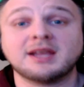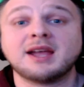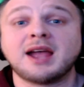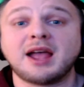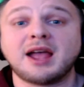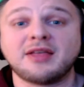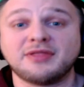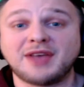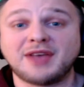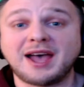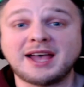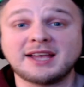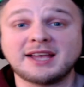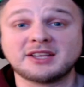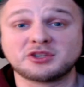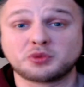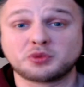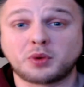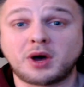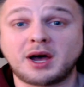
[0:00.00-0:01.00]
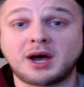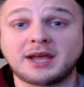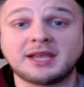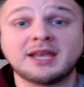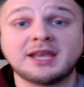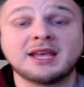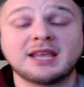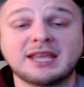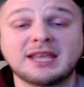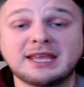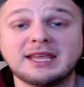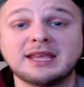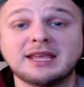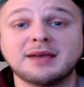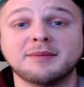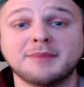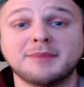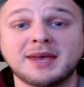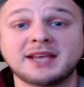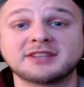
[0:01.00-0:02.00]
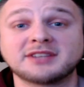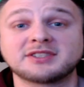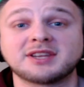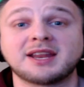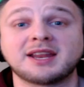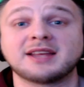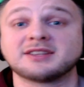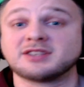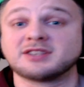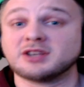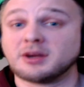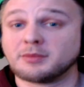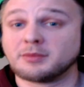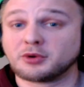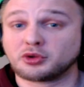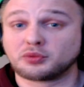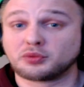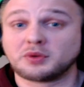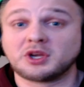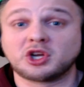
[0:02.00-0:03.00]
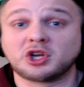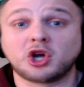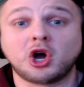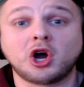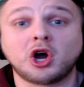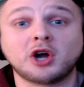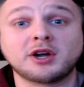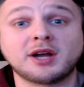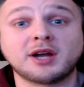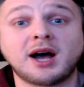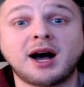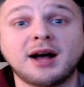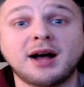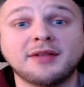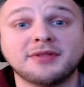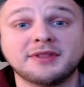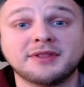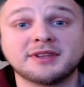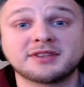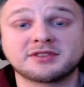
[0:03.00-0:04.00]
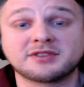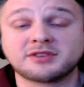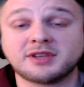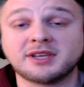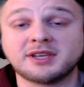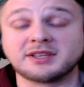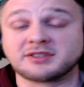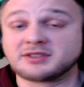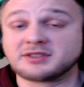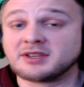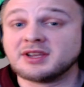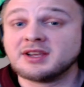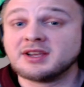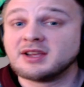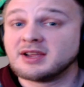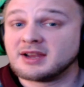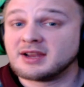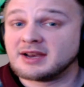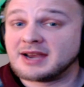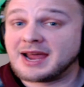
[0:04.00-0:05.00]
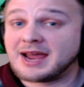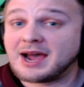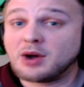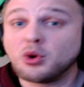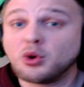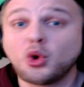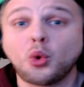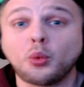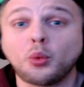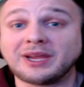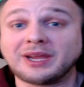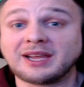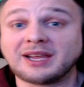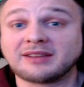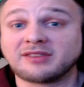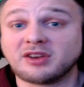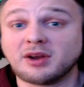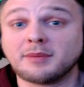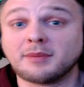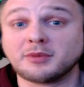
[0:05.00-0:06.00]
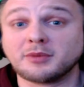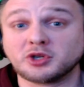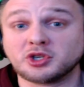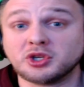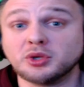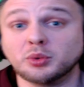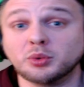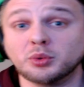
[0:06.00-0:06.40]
and that is why he makes it as the number 3 card on this list. Now we get to number 2.